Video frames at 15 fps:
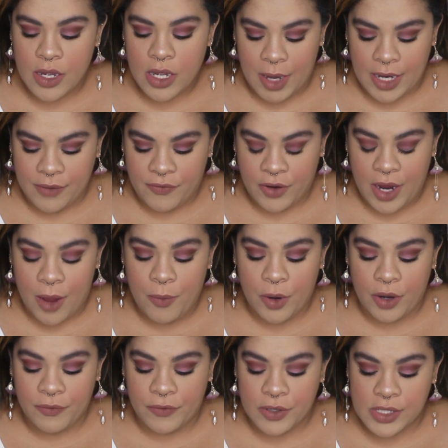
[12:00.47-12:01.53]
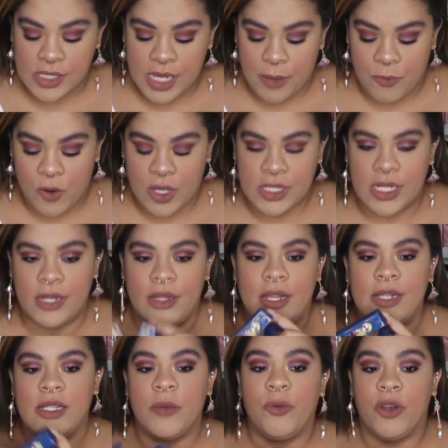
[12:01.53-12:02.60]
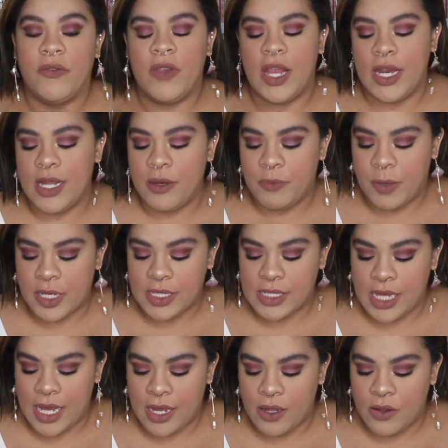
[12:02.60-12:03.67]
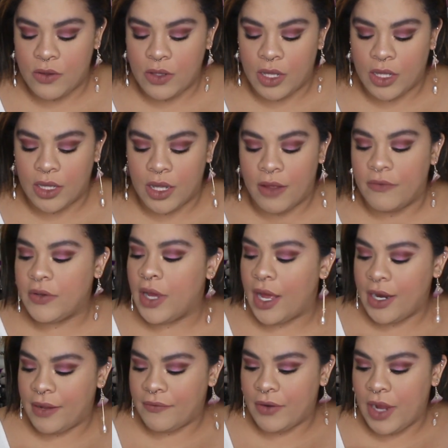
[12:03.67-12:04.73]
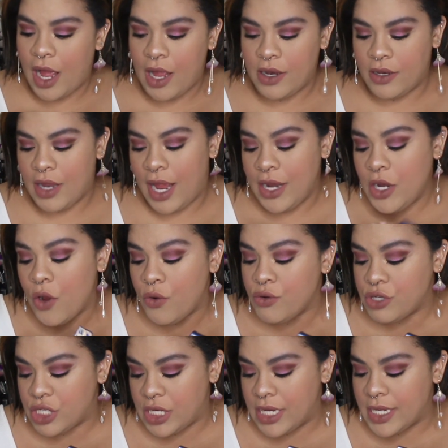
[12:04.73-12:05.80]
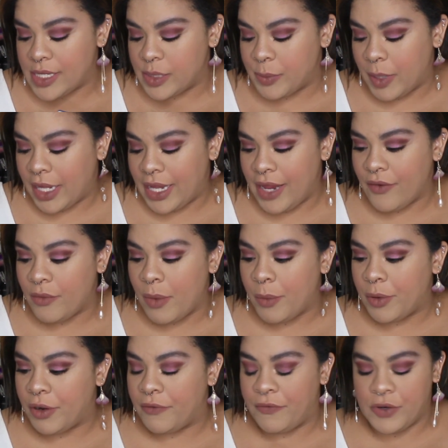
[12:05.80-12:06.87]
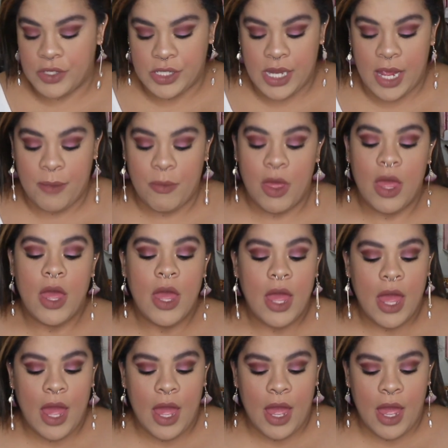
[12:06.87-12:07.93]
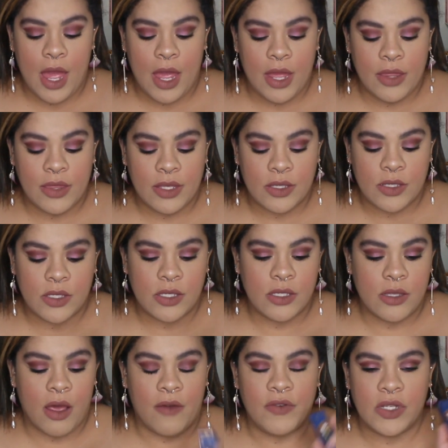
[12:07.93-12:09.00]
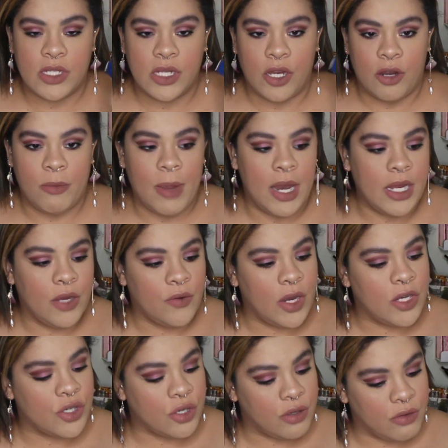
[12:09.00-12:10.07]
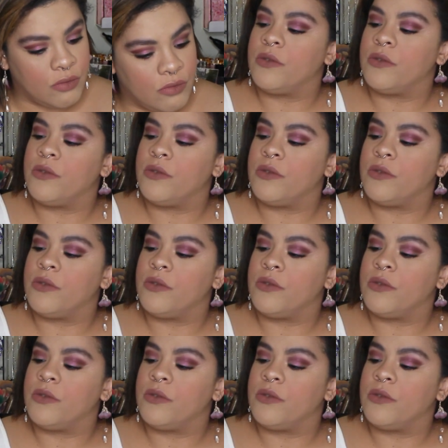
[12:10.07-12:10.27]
I forgot what her first name was, and it's abbreviated, but it's L. Lovegood. I forgot. I know who she is, but I can't remember her first name. And this is obviously Hermione Granger.